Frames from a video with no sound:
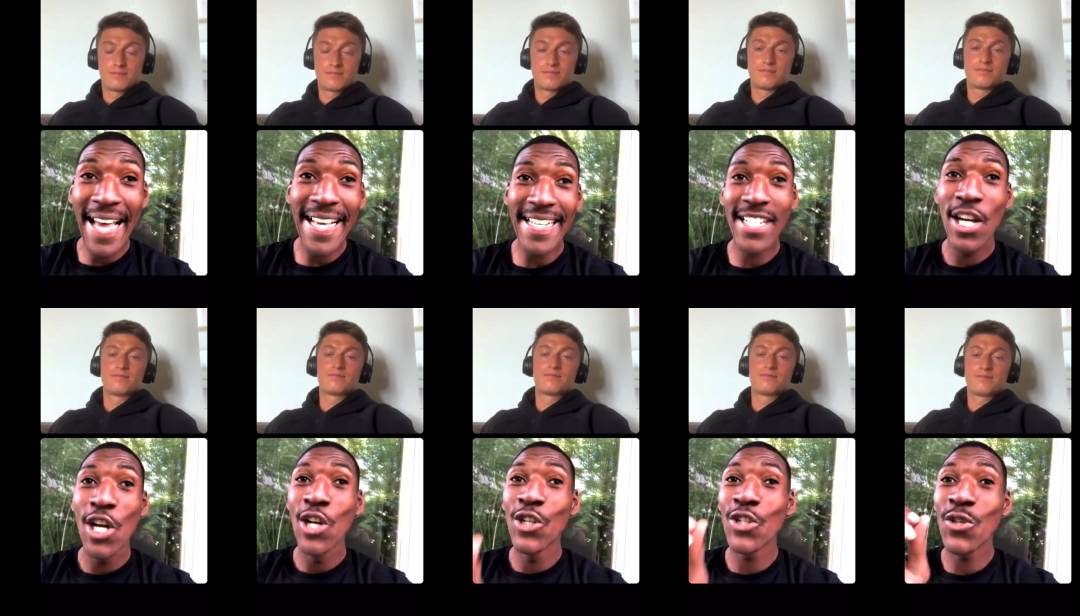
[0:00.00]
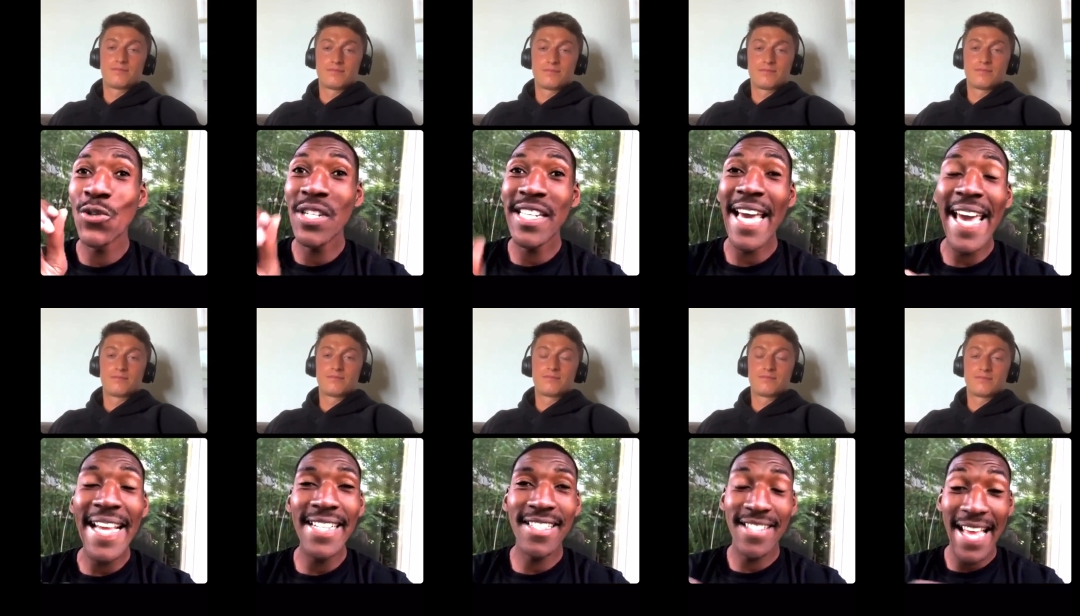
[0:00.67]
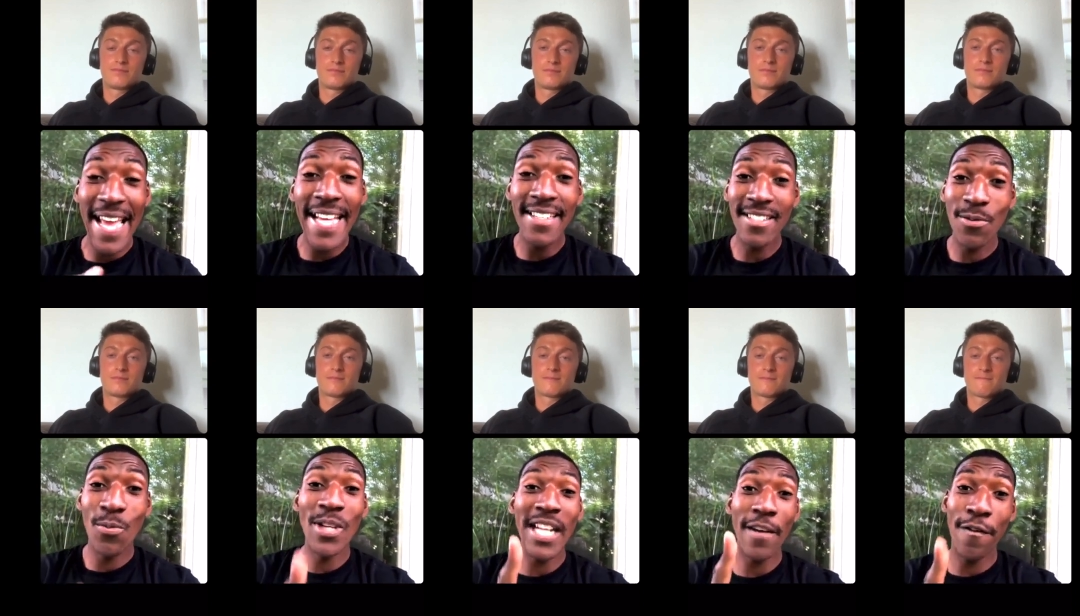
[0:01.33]
Speaker 1: you and and what I've
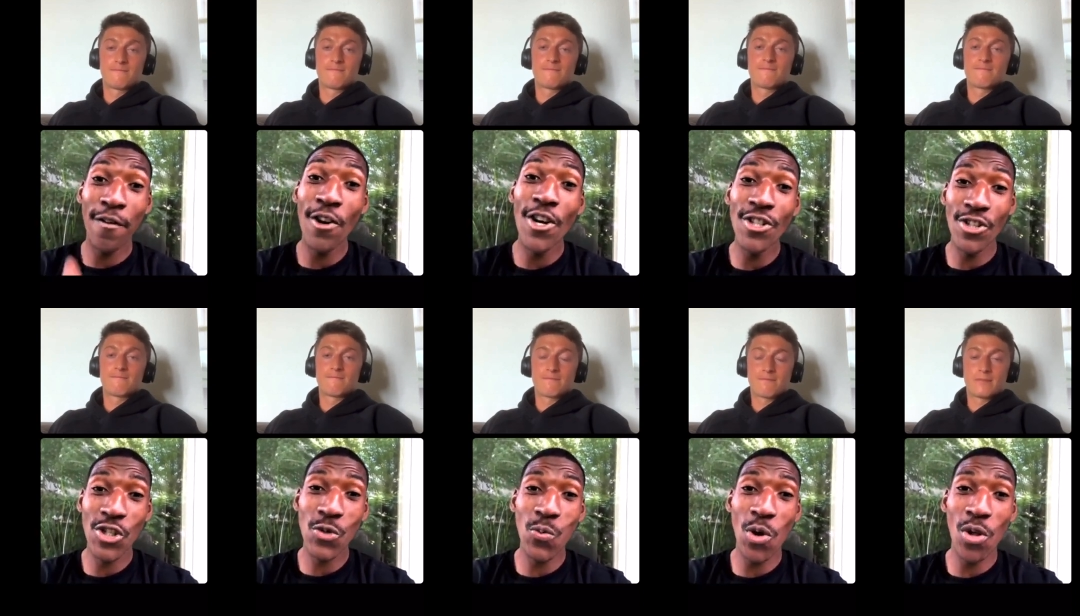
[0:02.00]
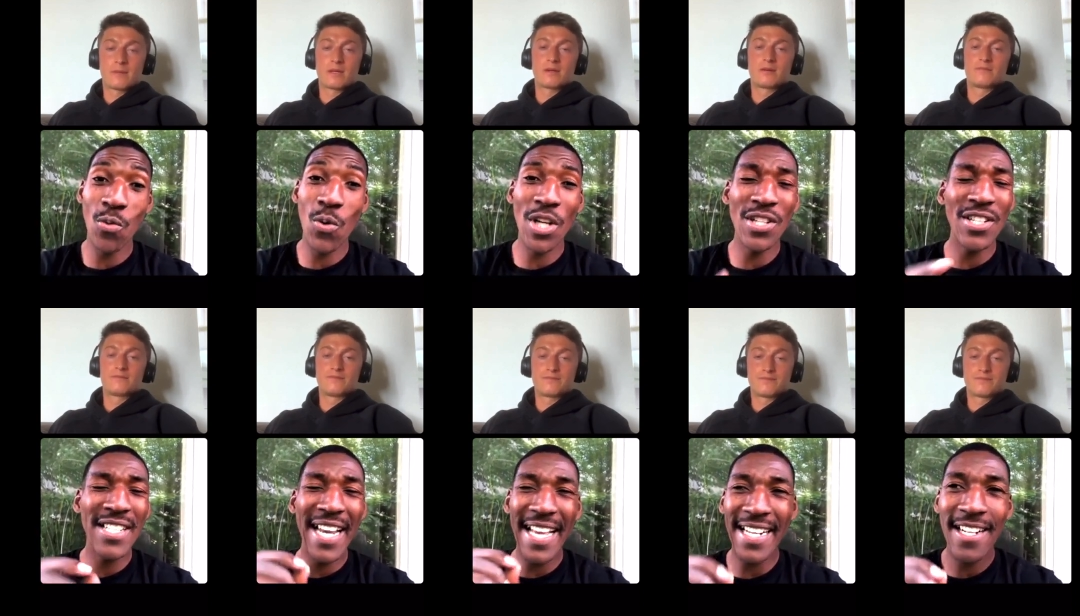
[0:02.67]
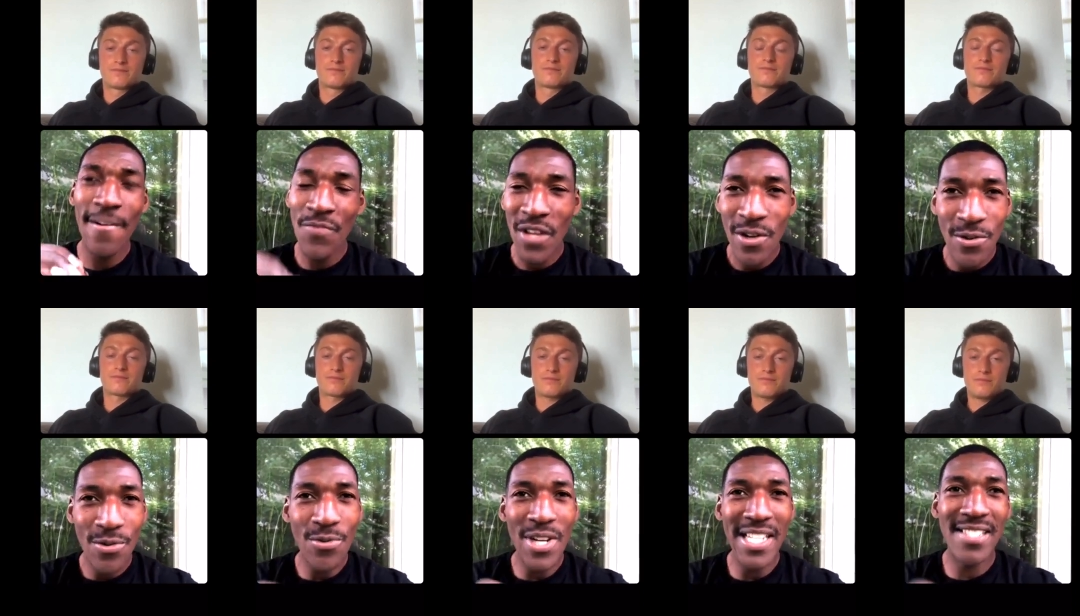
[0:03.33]
learned as well. One like really,
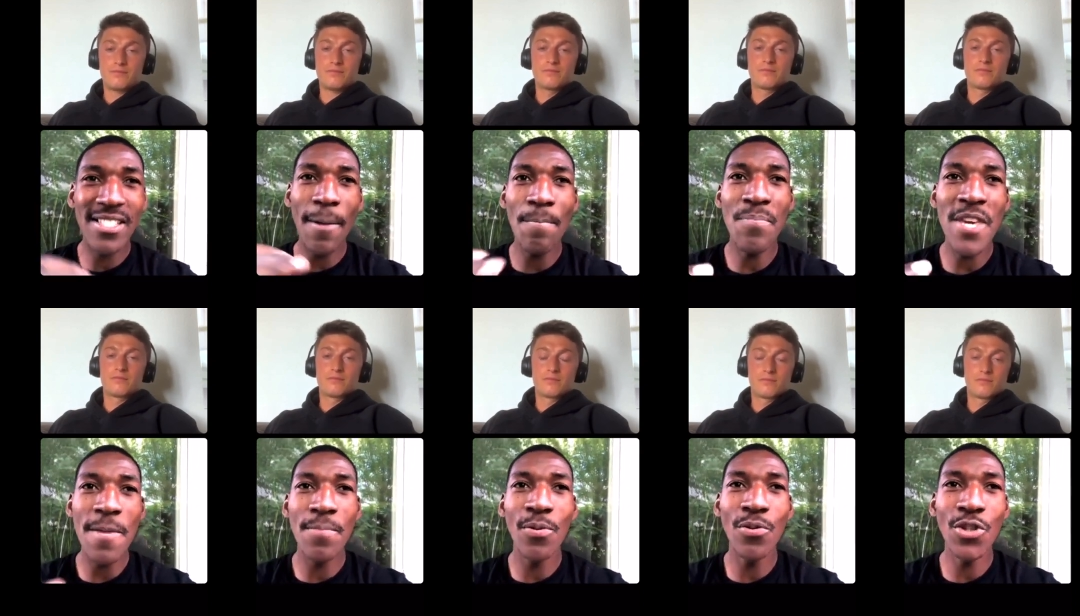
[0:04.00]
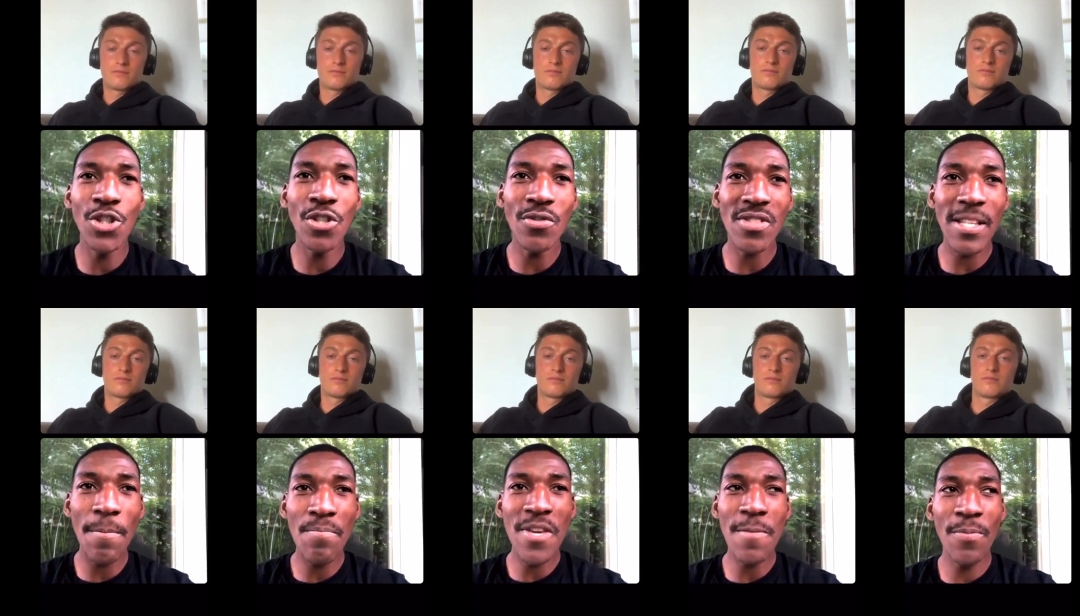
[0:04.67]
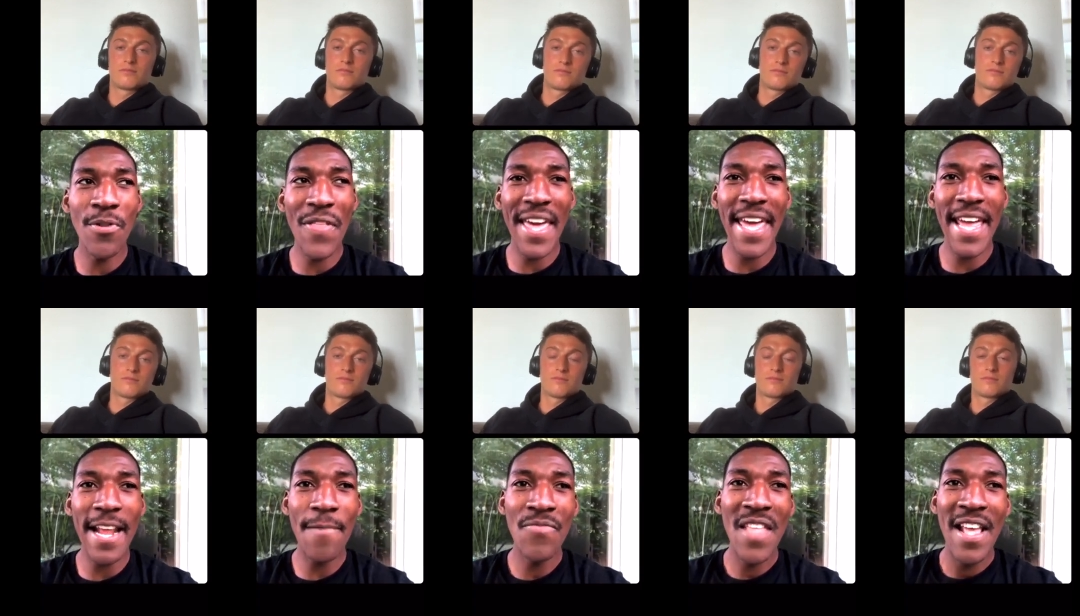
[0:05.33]
some people, you know, some people they
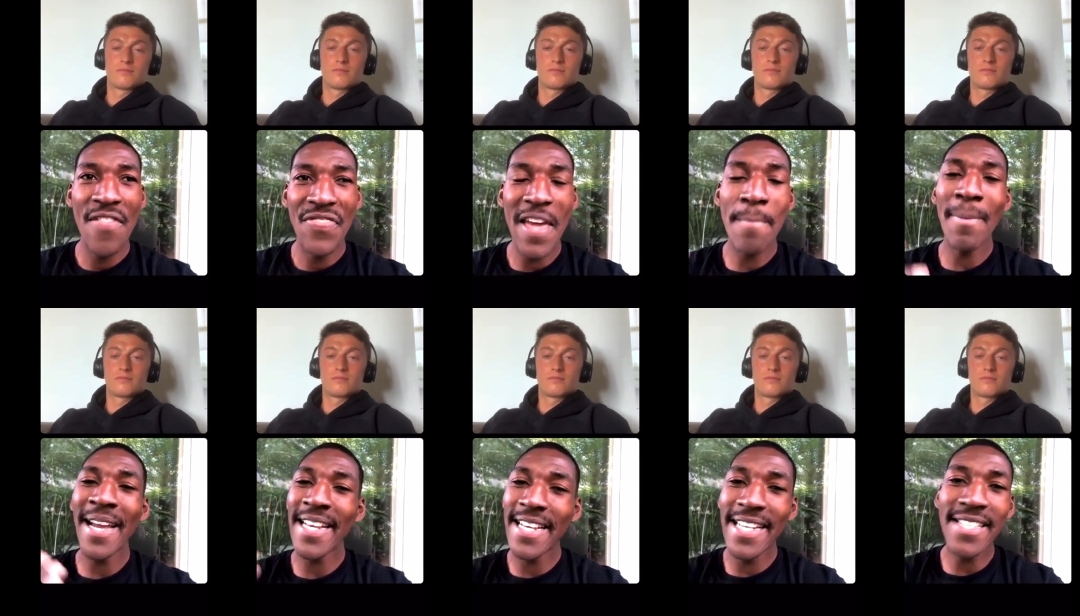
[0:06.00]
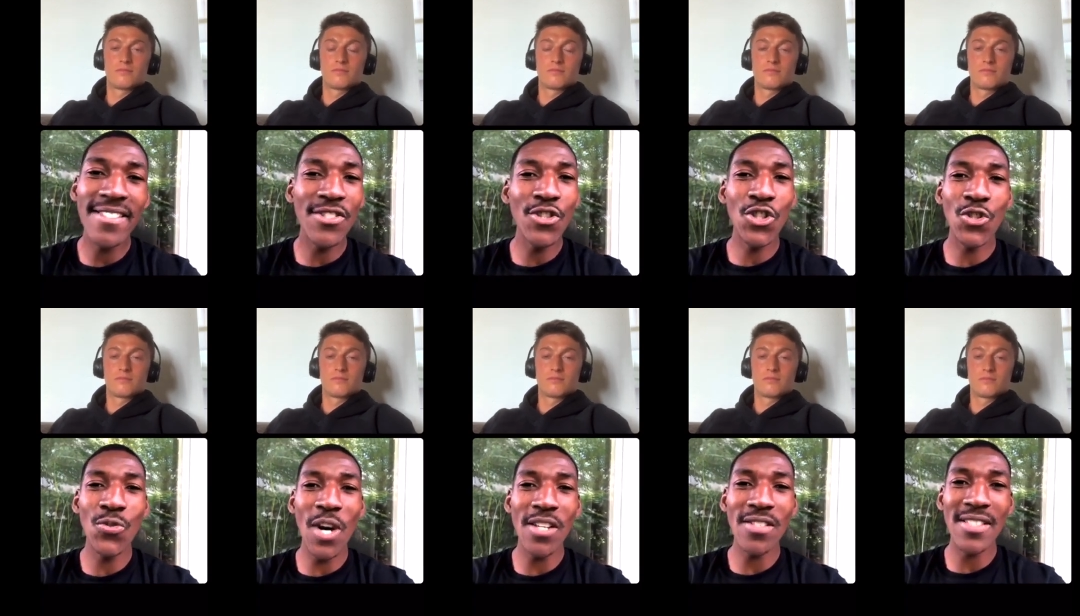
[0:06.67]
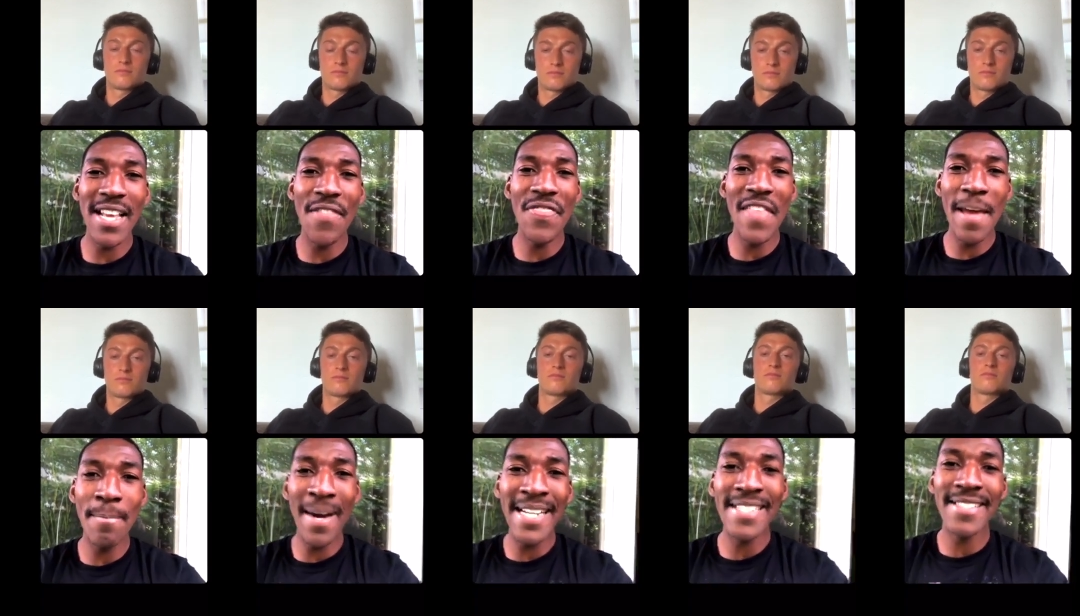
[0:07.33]
they might listen to us and they might
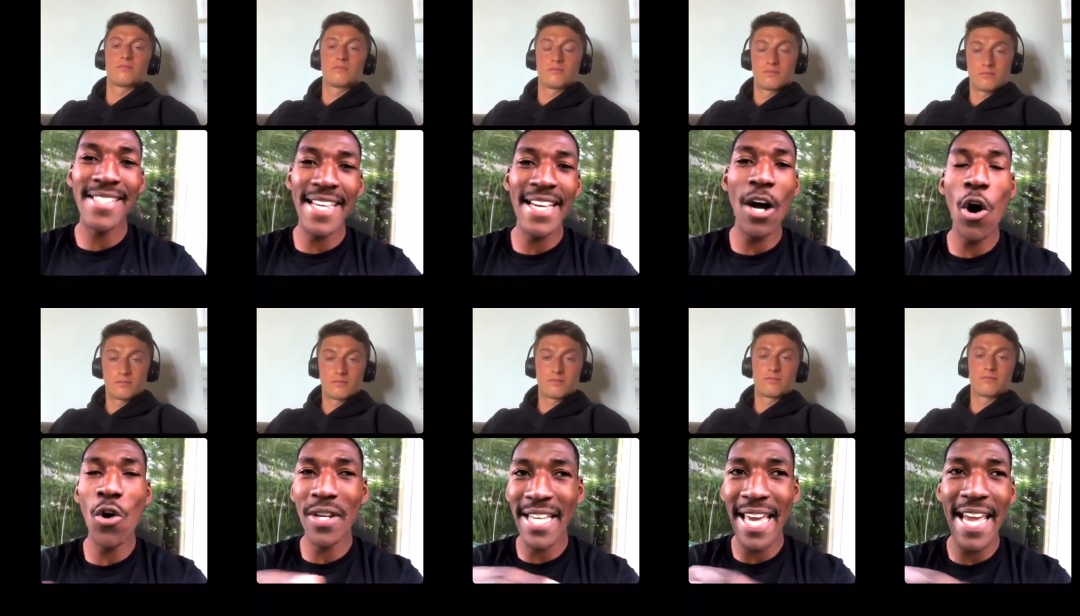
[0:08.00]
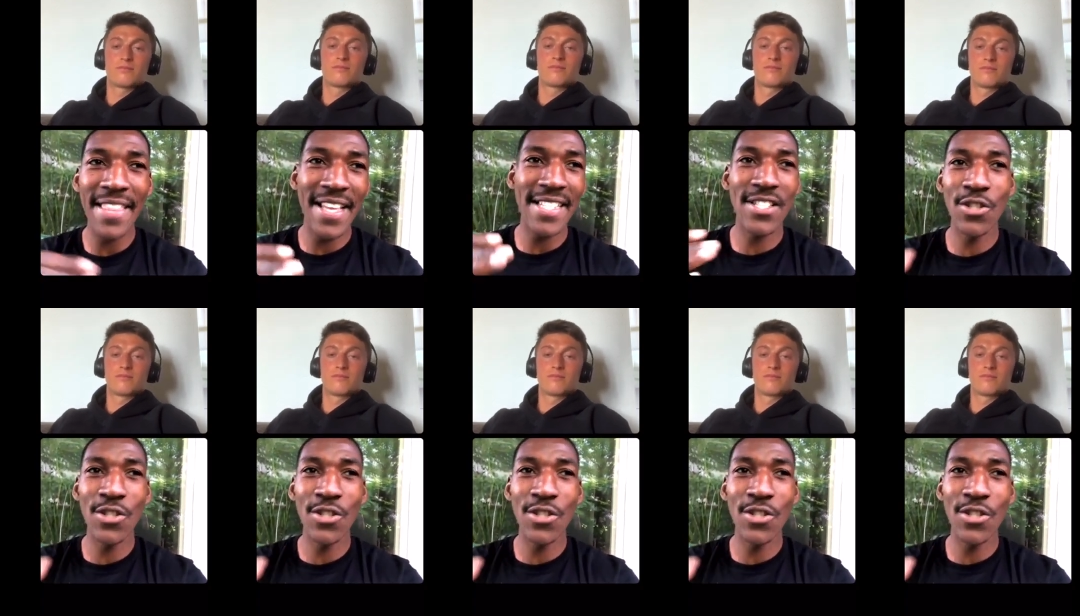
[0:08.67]
say, okay, that's good.